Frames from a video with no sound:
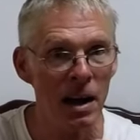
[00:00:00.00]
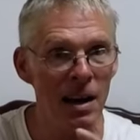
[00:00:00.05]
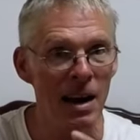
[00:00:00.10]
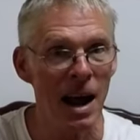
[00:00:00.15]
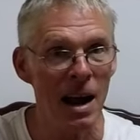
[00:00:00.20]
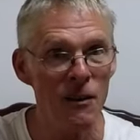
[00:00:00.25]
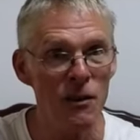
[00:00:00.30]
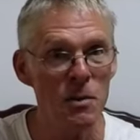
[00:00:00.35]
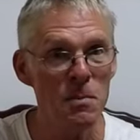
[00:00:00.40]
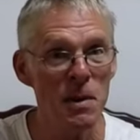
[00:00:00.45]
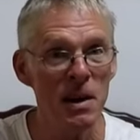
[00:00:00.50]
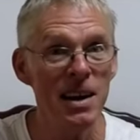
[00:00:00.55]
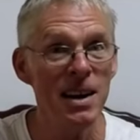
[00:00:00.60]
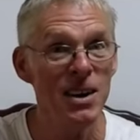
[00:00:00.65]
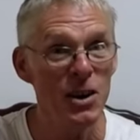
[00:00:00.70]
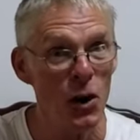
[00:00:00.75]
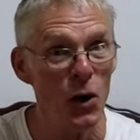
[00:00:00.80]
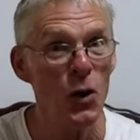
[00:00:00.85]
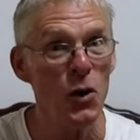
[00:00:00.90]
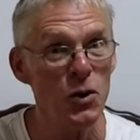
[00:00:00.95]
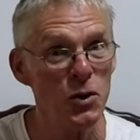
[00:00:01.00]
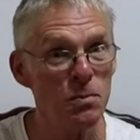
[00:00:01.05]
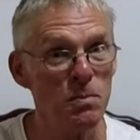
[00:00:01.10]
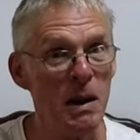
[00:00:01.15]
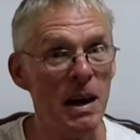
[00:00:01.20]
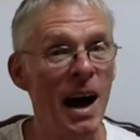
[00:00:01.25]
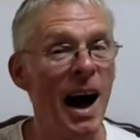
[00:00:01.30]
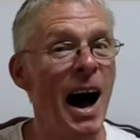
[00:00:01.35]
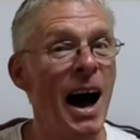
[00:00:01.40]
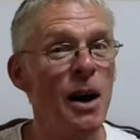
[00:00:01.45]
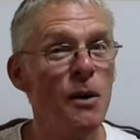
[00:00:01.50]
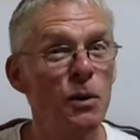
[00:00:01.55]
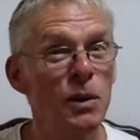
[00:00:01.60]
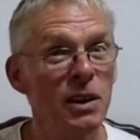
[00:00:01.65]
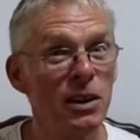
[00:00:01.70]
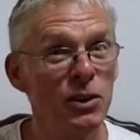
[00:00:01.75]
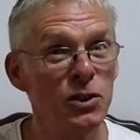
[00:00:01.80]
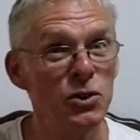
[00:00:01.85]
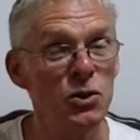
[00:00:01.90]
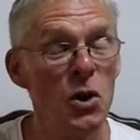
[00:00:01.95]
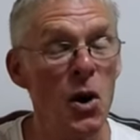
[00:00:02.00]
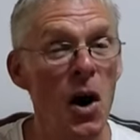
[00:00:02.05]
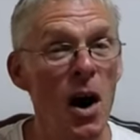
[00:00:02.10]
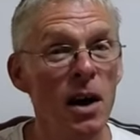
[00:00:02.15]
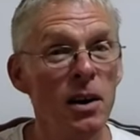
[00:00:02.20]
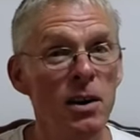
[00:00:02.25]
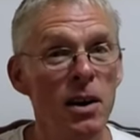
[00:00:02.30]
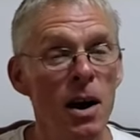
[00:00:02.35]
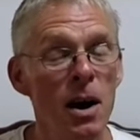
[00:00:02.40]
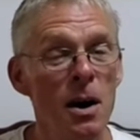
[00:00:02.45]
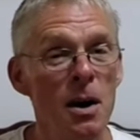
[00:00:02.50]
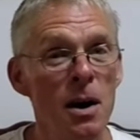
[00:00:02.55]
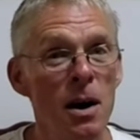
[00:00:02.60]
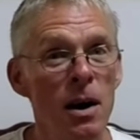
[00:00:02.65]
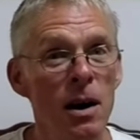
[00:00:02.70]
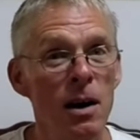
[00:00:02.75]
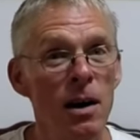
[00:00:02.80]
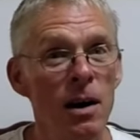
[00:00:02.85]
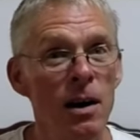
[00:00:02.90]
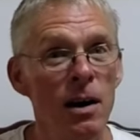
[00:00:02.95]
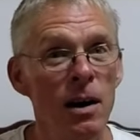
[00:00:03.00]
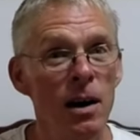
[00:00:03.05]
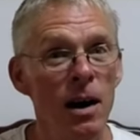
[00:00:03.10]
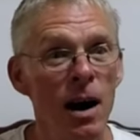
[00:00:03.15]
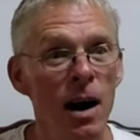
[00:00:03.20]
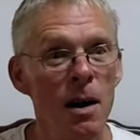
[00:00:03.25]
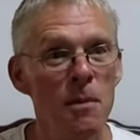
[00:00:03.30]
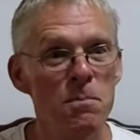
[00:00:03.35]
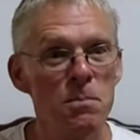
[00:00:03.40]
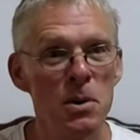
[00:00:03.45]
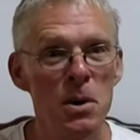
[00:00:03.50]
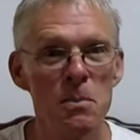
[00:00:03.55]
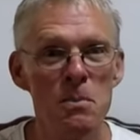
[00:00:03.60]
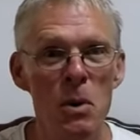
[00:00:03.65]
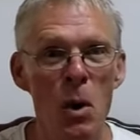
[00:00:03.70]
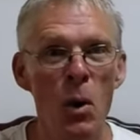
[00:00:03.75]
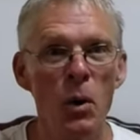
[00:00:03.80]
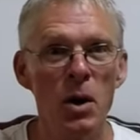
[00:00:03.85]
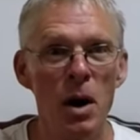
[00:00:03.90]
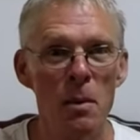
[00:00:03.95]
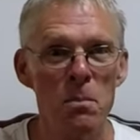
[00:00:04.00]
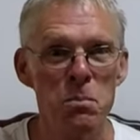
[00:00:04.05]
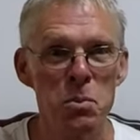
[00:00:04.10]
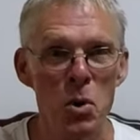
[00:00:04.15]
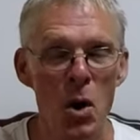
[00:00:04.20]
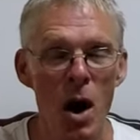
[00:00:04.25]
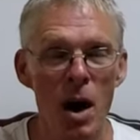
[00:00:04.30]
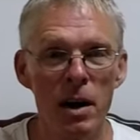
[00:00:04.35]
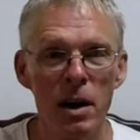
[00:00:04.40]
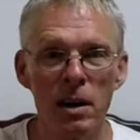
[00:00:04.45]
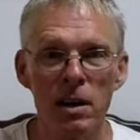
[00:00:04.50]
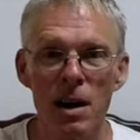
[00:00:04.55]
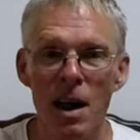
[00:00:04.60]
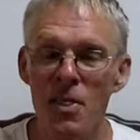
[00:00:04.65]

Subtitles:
and everybody knows me, I will not promote a product